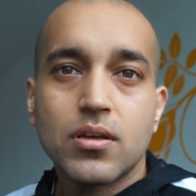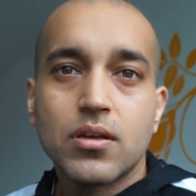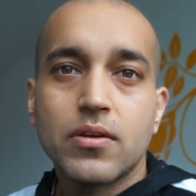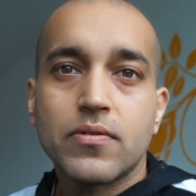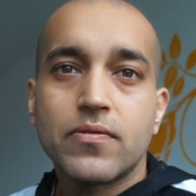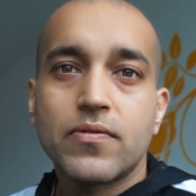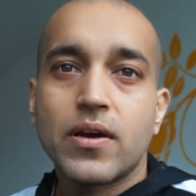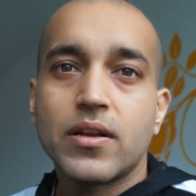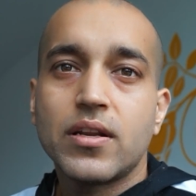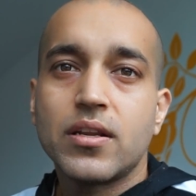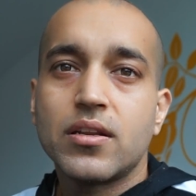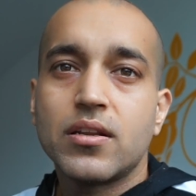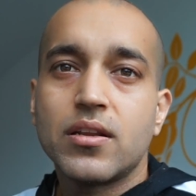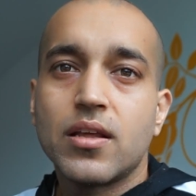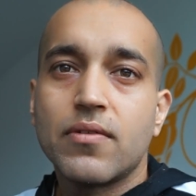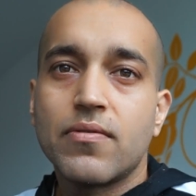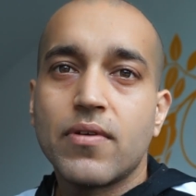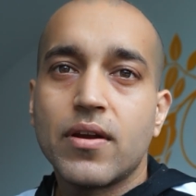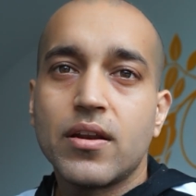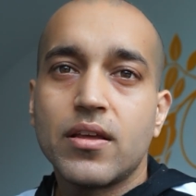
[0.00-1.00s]
if I didn't
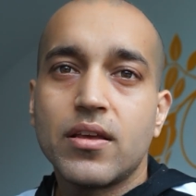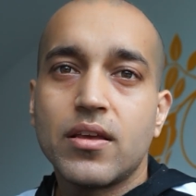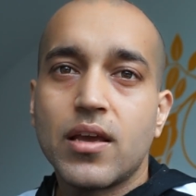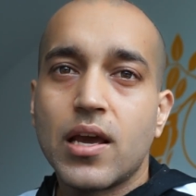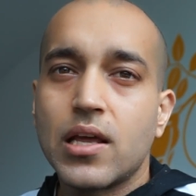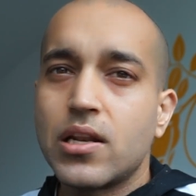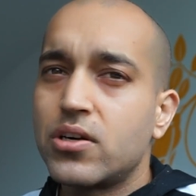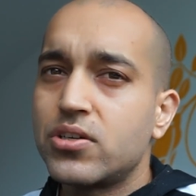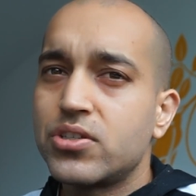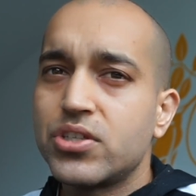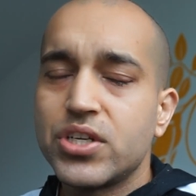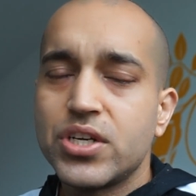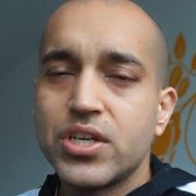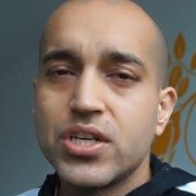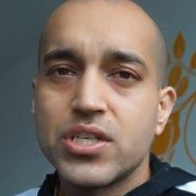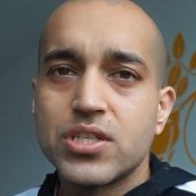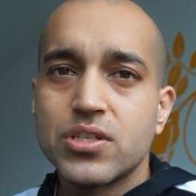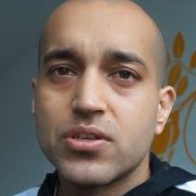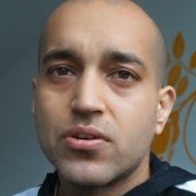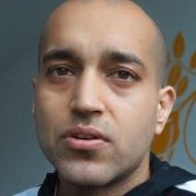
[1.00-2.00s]
have any
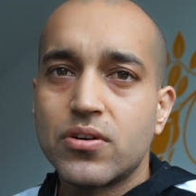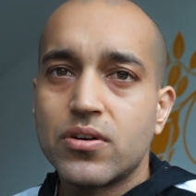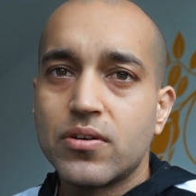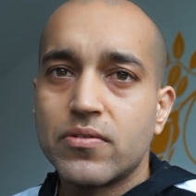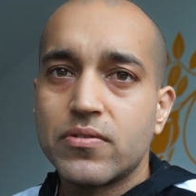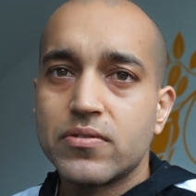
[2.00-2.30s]
allergies or